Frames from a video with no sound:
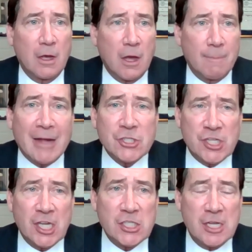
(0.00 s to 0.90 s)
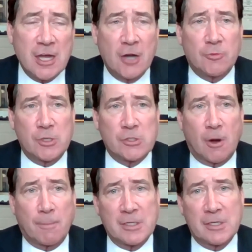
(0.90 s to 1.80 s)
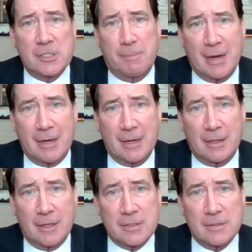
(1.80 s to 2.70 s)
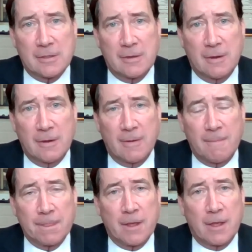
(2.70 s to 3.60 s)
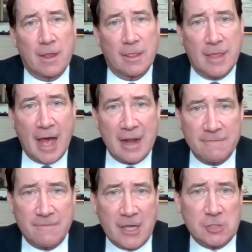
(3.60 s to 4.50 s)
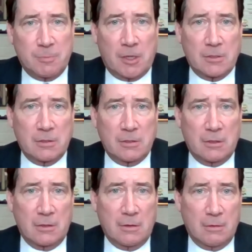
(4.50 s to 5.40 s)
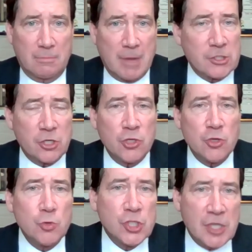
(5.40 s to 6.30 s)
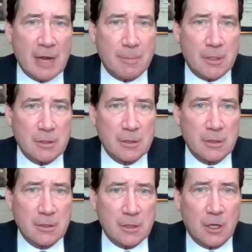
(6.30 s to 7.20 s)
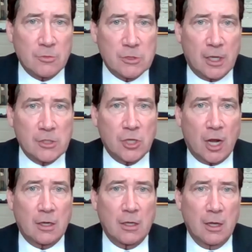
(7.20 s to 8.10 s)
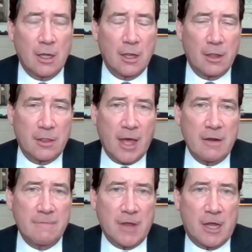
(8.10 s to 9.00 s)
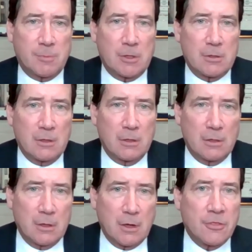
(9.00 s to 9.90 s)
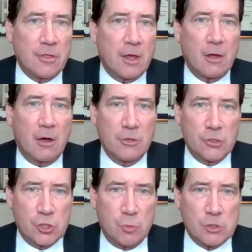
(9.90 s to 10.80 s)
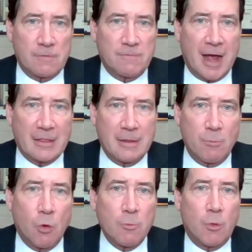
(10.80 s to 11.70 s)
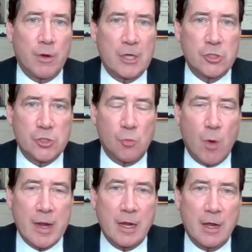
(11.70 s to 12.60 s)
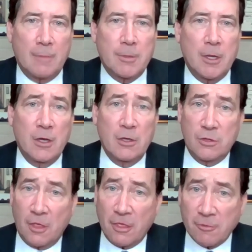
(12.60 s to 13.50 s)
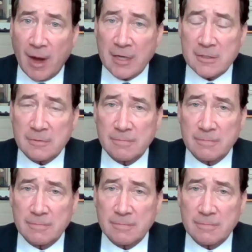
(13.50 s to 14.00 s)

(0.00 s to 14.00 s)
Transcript: About 60 countries are participating in this. That investment makes a huge statement to countries like China. That investment, I think, underscores the fact that more and more nations are waking up to the threat